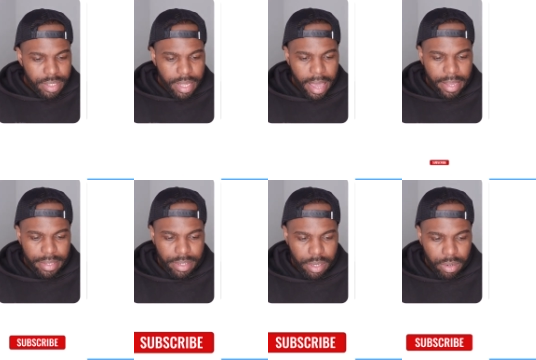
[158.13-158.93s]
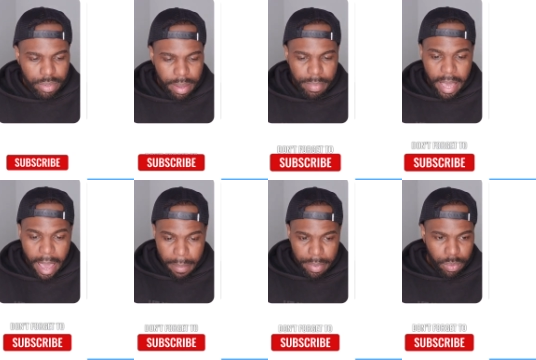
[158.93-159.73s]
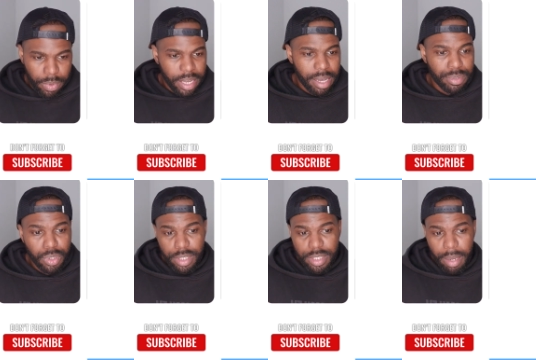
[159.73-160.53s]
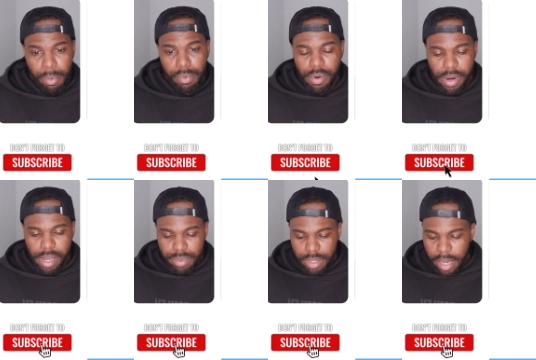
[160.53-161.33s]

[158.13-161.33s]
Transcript: that you know that be happening when it comes to these type of programs.